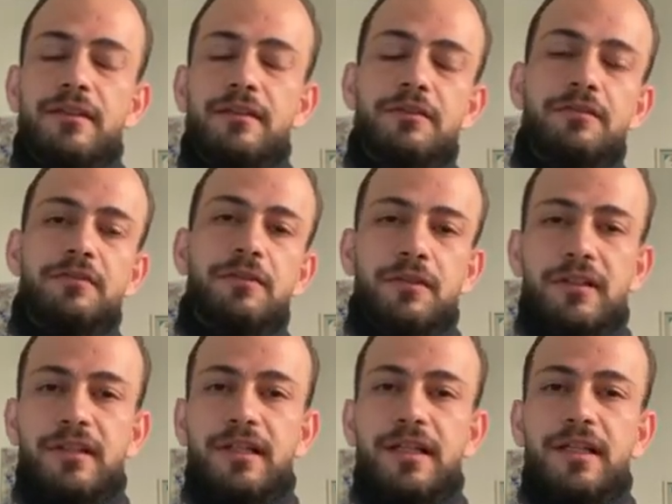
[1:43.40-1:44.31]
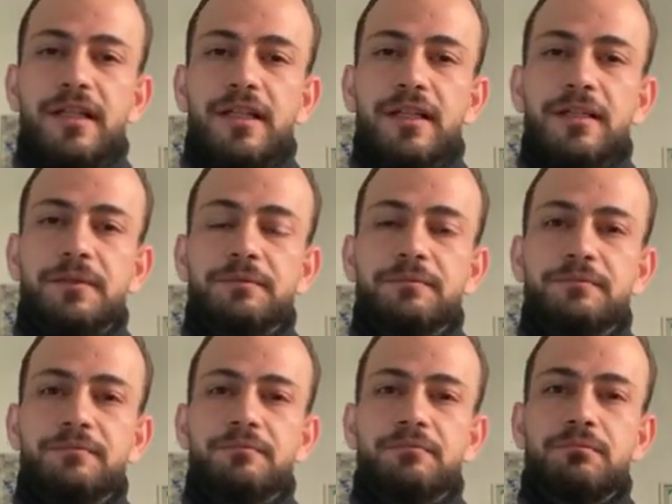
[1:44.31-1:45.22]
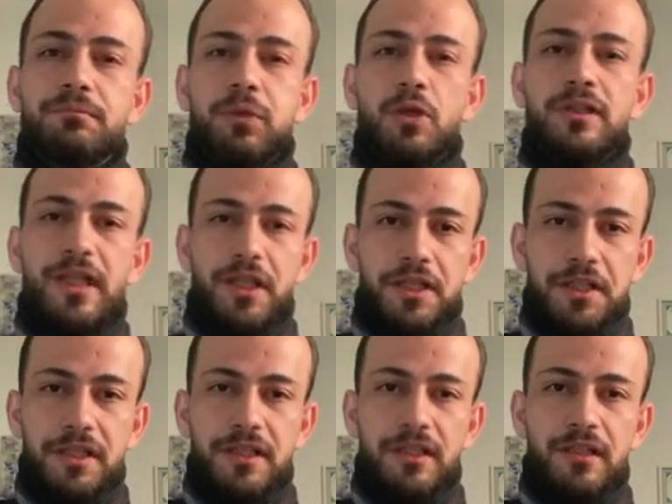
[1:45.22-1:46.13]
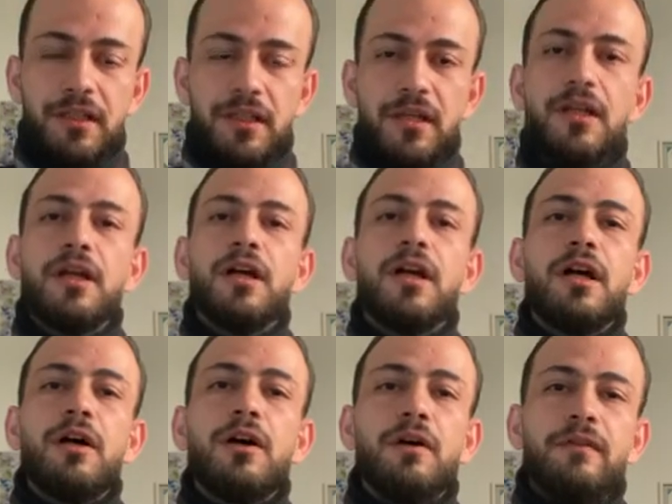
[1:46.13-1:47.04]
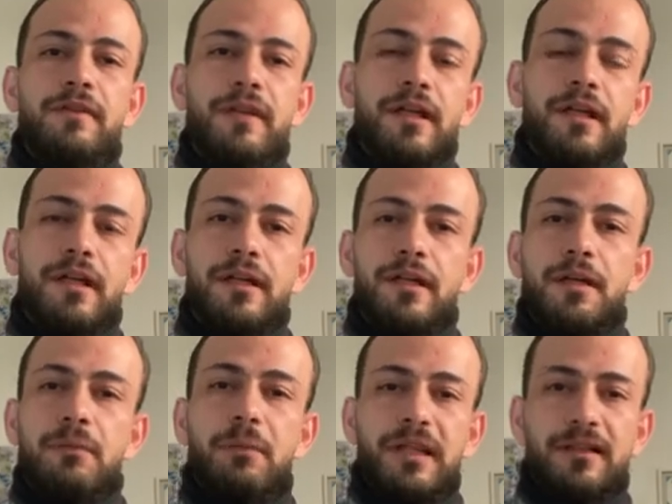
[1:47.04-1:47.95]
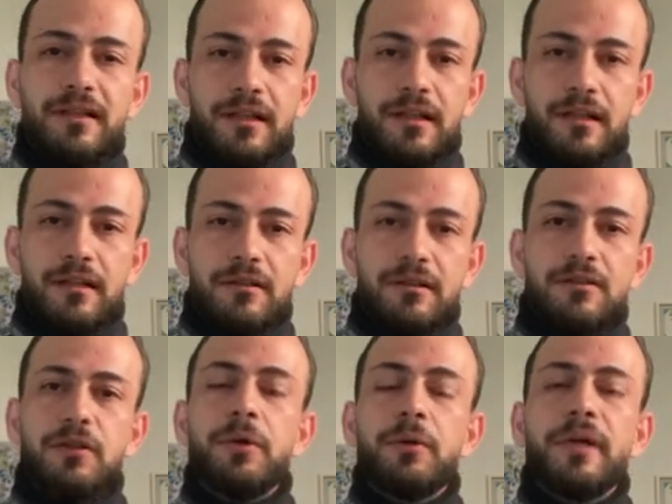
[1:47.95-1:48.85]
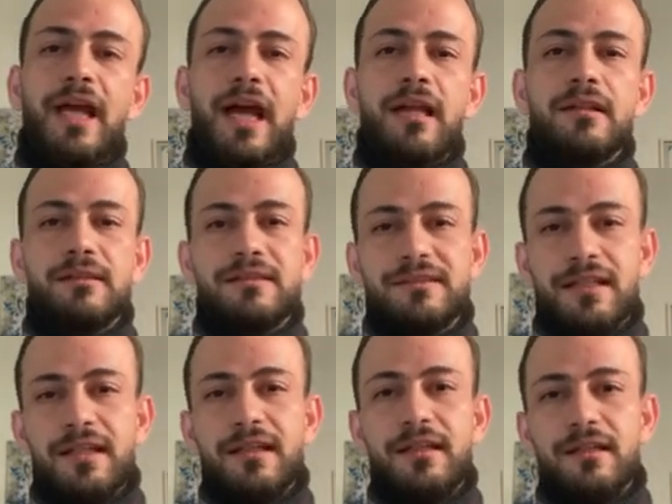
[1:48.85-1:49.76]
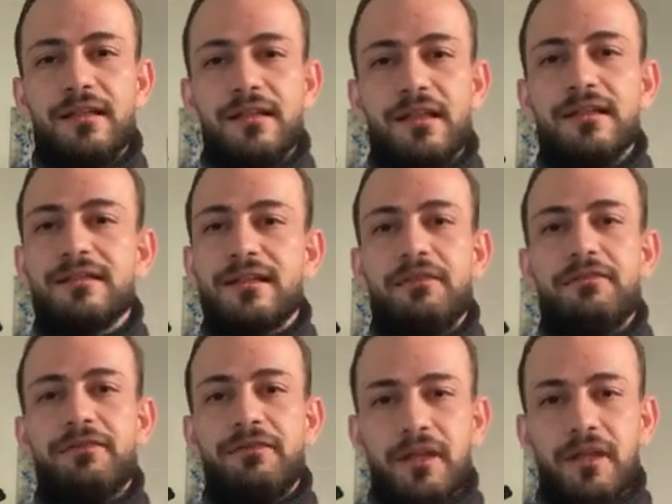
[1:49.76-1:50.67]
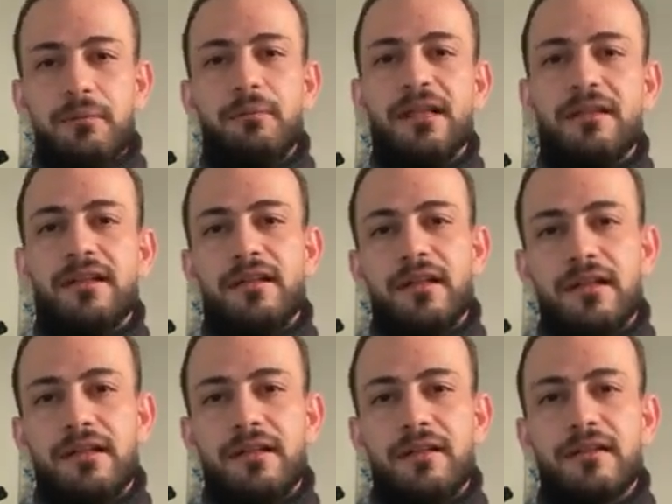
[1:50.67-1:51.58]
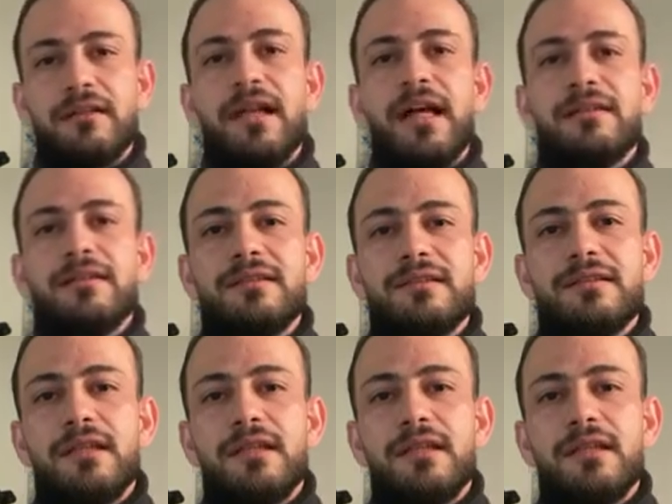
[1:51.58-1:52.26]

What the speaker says: for the production of the material. So we can say it's a free material that is